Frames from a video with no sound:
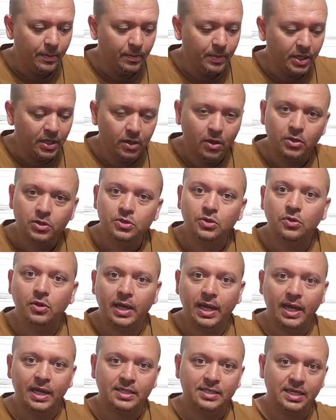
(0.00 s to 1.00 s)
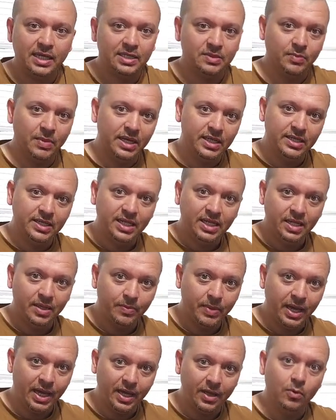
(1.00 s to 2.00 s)
But it also acts as my ditty
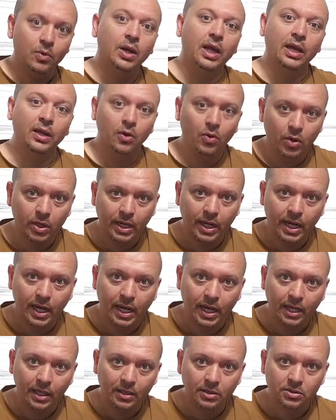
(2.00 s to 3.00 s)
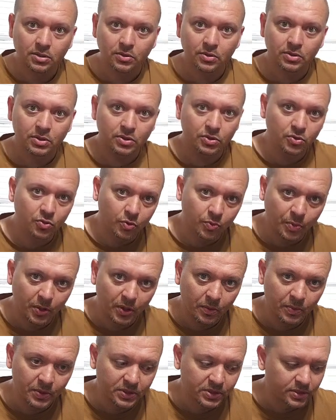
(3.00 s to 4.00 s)
bag when I go on a hike, so it's a dual
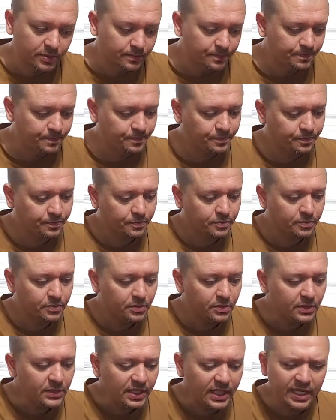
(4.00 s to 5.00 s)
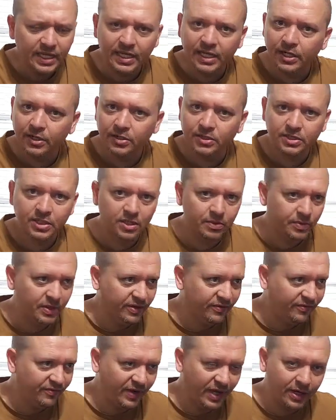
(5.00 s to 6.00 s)
purpose. And here is going to be
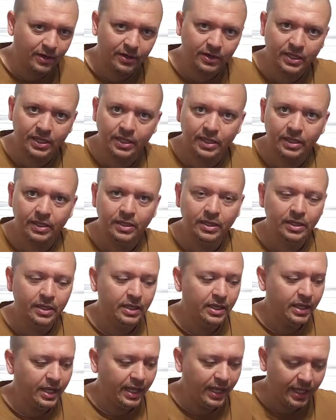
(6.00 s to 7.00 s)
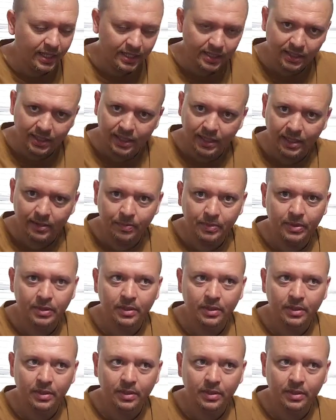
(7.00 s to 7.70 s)
a fire kit, headlamp,